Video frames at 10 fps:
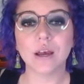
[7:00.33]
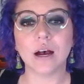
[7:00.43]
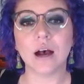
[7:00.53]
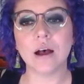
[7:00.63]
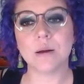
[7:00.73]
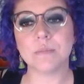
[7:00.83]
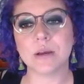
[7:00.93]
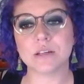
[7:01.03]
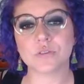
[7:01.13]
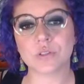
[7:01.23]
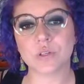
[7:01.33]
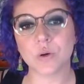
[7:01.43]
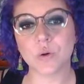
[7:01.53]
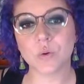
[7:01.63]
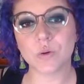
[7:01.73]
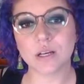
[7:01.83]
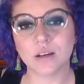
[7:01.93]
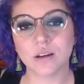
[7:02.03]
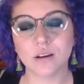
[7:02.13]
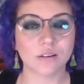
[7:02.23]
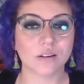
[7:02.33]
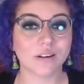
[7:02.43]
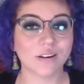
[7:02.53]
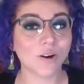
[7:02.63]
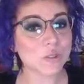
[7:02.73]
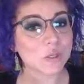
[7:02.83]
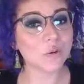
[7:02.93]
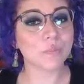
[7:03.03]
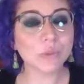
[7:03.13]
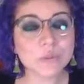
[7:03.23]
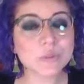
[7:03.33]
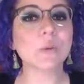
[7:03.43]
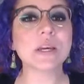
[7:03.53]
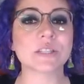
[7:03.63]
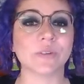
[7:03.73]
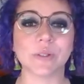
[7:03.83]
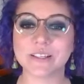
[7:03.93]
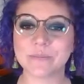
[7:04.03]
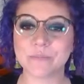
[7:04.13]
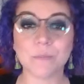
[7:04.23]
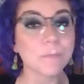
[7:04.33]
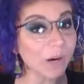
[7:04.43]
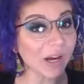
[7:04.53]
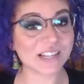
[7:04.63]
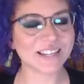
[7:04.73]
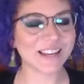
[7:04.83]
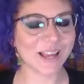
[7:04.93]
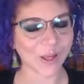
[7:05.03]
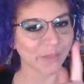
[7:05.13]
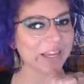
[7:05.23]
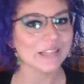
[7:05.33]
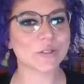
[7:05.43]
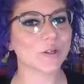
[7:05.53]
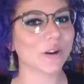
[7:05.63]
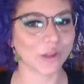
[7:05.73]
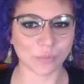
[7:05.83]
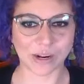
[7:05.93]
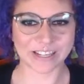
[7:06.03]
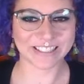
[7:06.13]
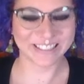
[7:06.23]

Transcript: Um, so, also, balloons are wasteful. But they illustrate a good point.